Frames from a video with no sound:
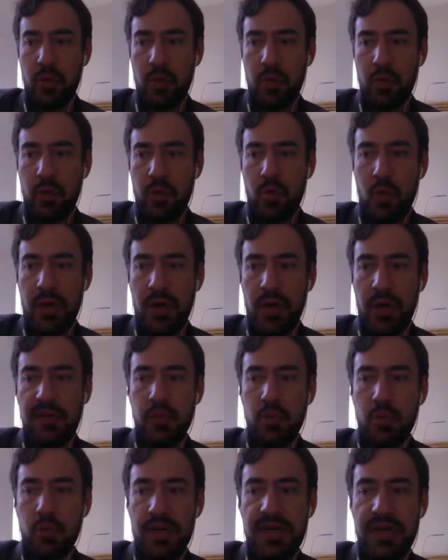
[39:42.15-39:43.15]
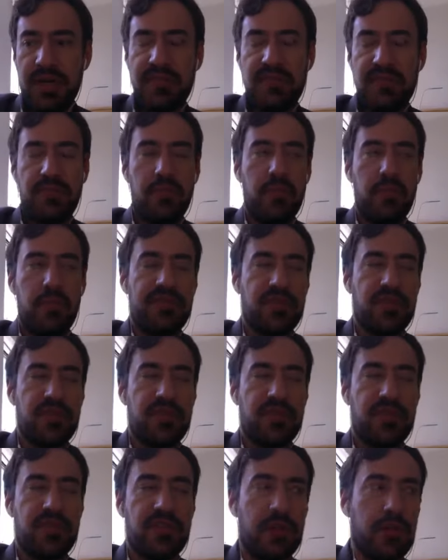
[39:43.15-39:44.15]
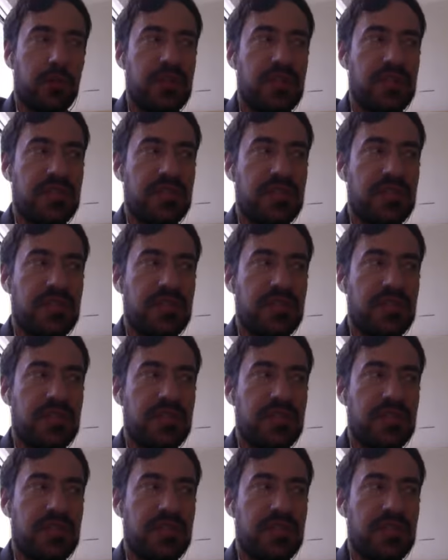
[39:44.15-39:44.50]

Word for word: So, one thing we've we've started